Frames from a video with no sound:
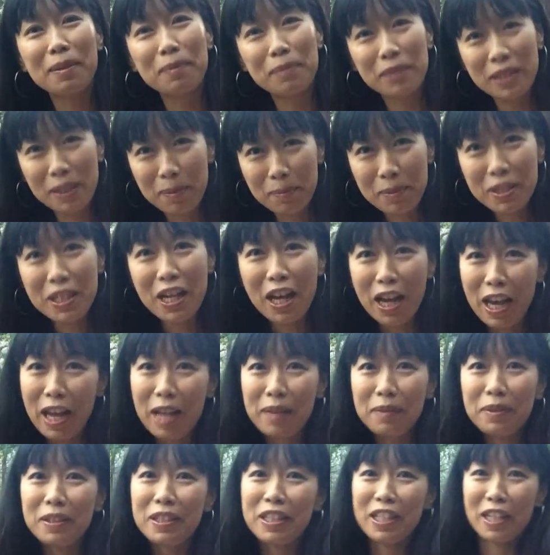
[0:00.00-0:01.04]
some
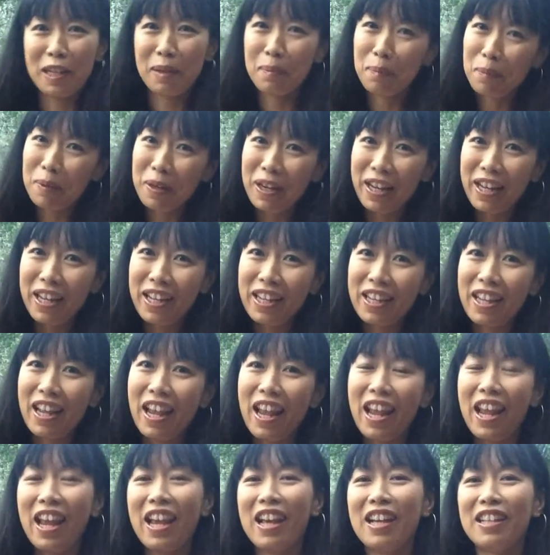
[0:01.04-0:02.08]
time to take a break
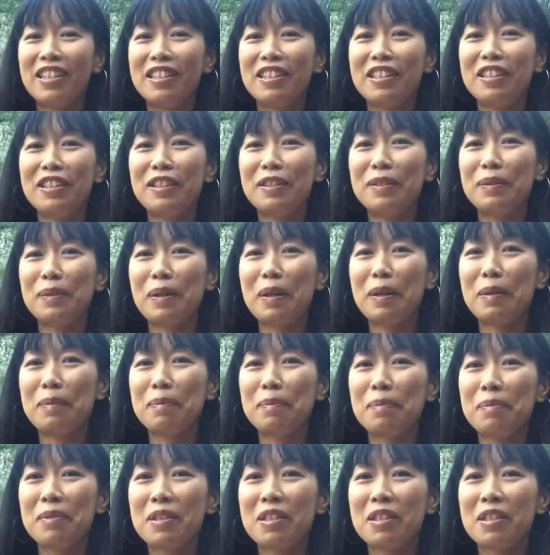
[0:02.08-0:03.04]
and to um,